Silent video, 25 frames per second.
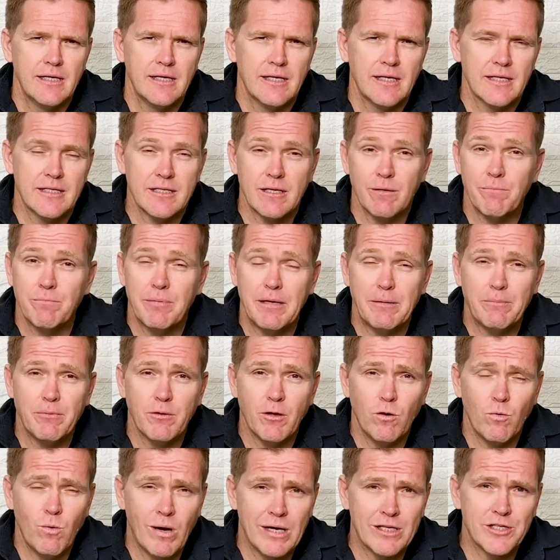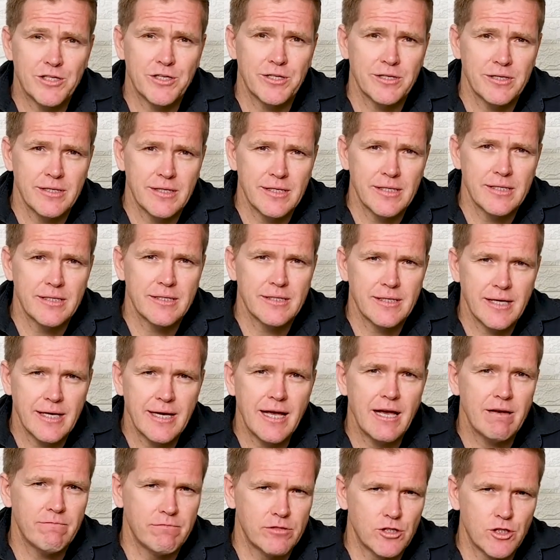As some people are watching this, they
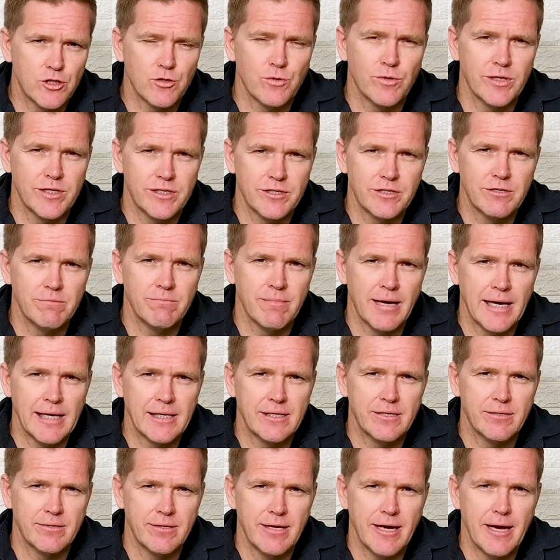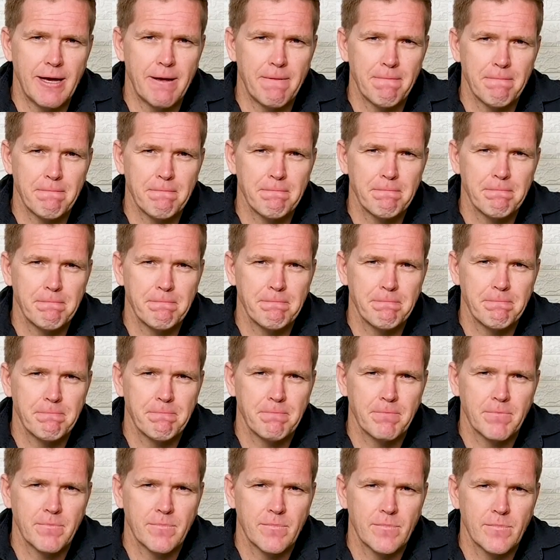have a choice to make today.
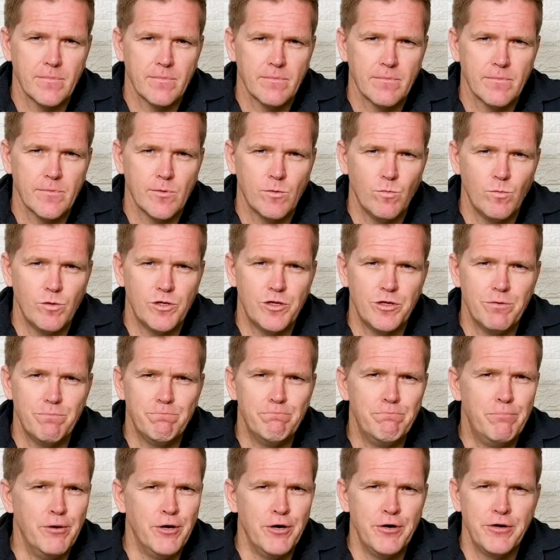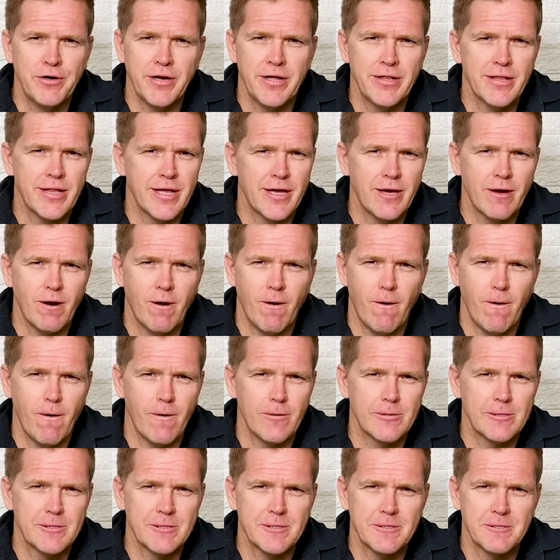Would you burn in their
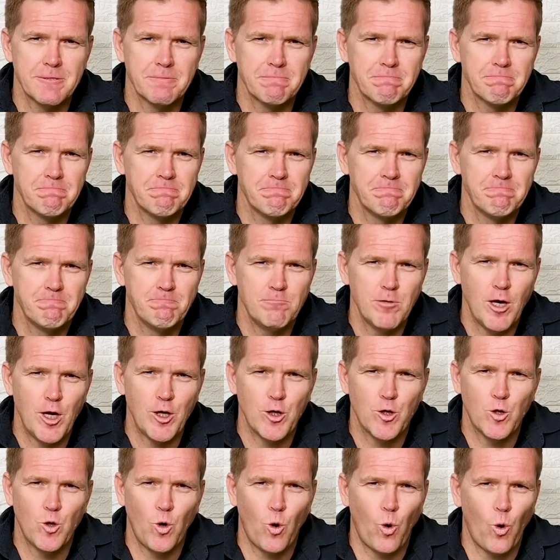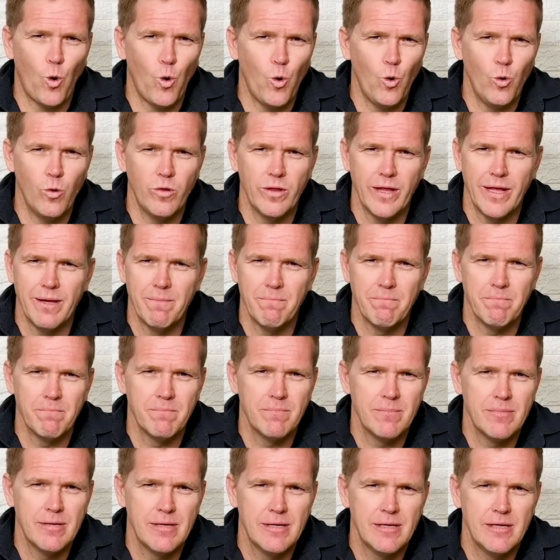hearts and call them
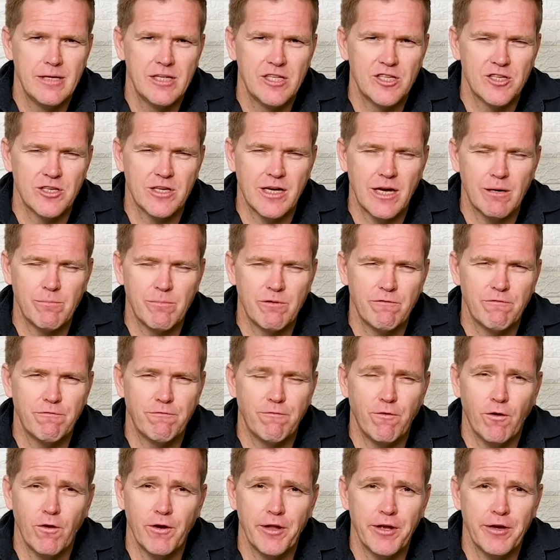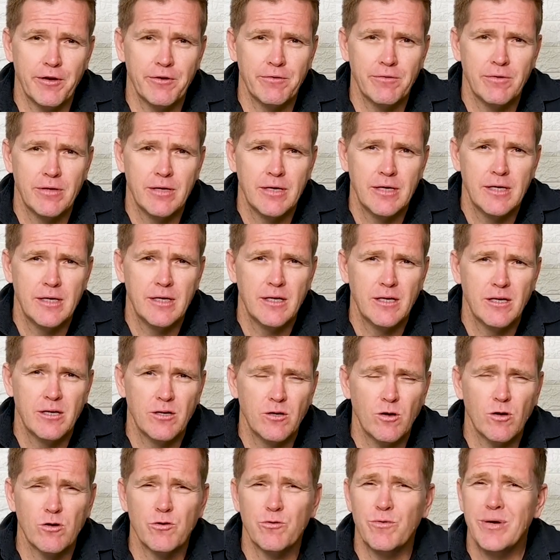to come and follow
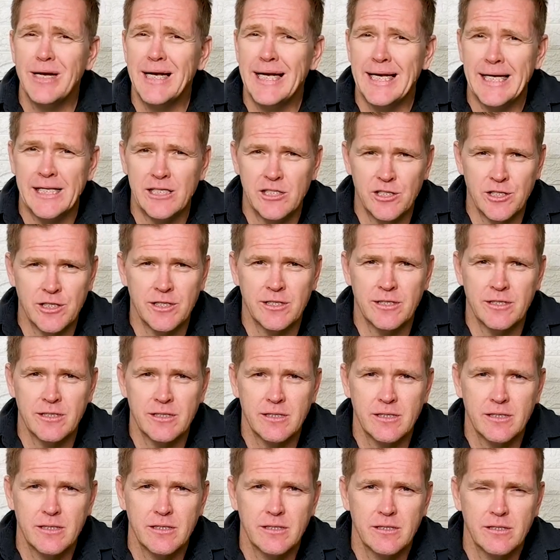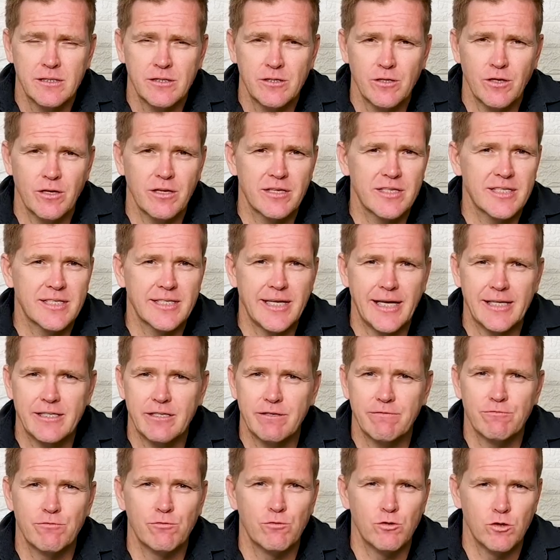not religion, not a
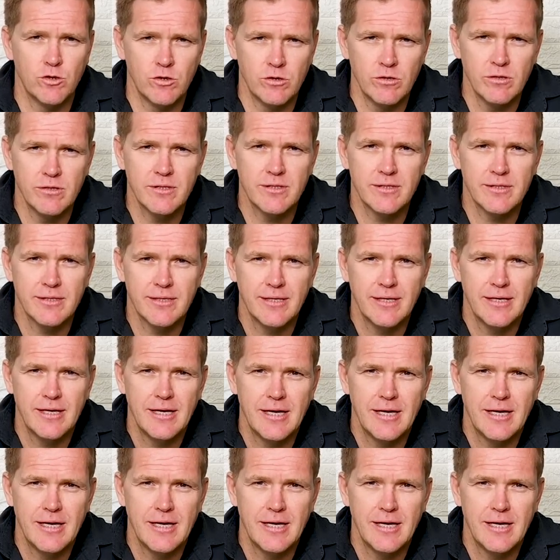set of rules,